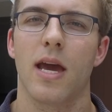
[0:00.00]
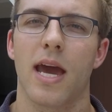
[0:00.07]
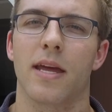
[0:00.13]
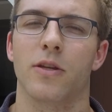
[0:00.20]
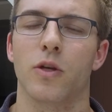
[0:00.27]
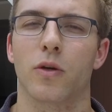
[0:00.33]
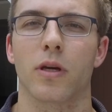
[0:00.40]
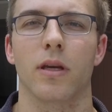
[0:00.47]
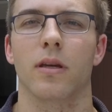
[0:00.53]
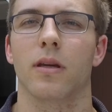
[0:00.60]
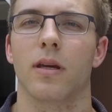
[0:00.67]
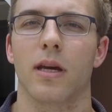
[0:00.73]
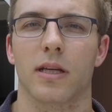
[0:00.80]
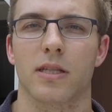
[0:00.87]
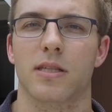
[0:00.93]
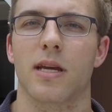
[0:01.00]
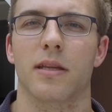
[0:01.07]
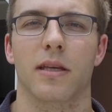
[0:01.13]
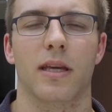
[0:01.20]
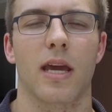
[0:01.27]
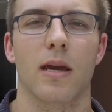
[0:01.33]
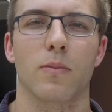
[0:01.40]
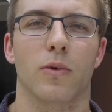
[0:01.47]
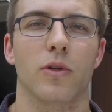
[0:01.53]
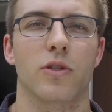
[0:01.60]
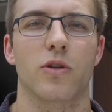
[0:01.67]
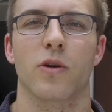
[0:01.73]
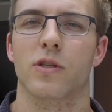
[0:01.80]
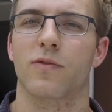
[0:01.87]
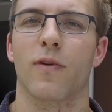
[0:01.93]
and you can extend the cable
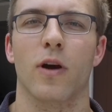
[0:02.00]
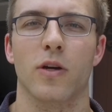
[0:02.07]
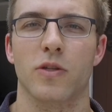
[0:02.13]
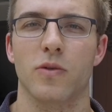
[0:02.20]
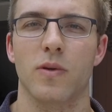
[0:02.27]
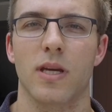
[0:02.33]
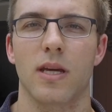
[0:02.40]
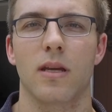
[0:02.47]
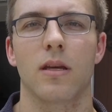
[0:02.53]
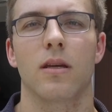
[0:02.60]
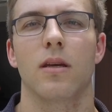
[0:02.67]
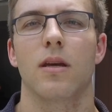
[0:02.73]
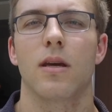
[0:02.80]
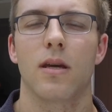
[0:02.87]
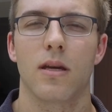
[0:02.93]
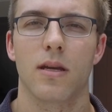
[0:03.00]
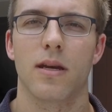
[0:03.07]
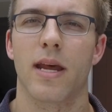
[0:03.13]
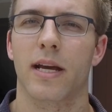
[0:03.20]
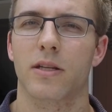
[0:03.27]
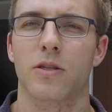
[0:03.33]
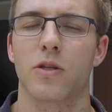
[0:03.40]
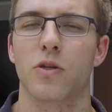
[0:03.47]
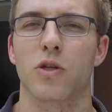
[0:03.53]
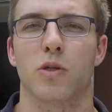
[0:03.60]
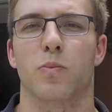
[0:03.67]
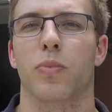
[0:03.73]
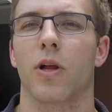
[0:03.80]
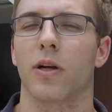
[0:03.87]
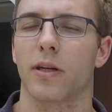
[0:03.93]
to as far as you need. Next, you
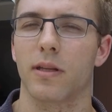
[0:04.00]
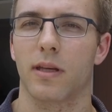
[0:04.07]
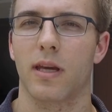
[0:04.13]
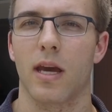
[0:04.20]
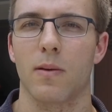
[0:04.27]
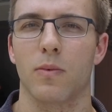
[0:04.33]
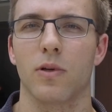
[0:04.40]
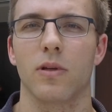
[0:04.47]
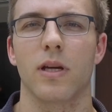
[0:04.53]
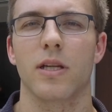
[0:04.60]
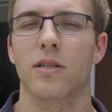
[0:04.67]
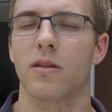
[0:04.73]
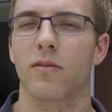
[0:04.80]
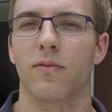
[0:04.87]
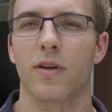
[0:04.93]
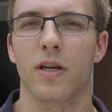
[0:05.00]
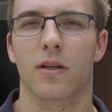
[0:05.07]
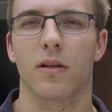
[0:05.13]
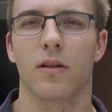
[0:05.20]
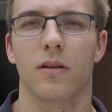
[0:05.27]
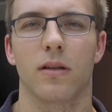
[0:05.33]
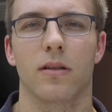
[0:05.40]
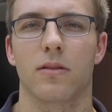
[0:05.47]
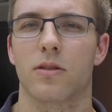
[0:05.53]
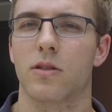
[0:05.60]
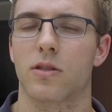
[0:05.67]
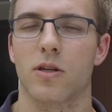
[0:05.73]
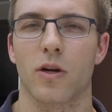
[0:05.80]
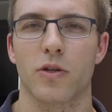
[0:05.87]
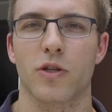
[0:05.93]
just plug in the cable into the vehicle
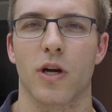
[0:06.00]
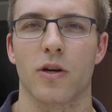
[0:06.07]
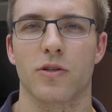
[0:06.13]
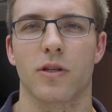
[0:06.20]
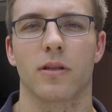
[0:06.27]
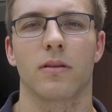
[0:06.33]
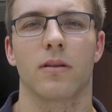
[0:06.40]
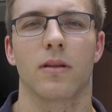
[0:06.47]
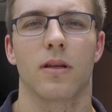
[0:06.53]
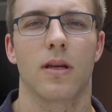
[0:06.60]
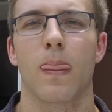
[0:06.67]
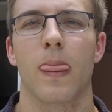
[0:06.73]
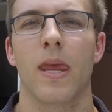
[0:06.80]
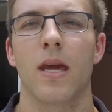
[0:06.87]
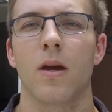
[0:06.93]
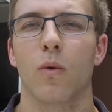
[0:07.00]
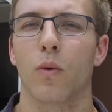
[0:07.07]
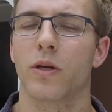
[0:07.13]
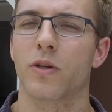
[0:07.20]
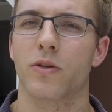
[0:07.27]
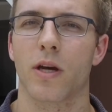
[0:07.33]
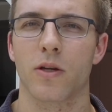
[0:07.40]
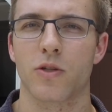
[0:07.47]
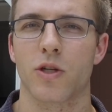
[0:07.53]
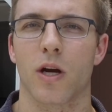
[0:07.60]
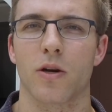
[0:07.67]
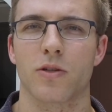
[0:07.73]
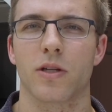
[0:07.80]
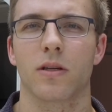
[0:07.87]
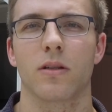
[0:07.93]
to start charging. When you're done
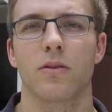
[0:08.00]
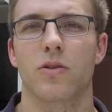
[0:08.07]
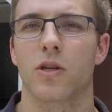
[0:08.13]
charging,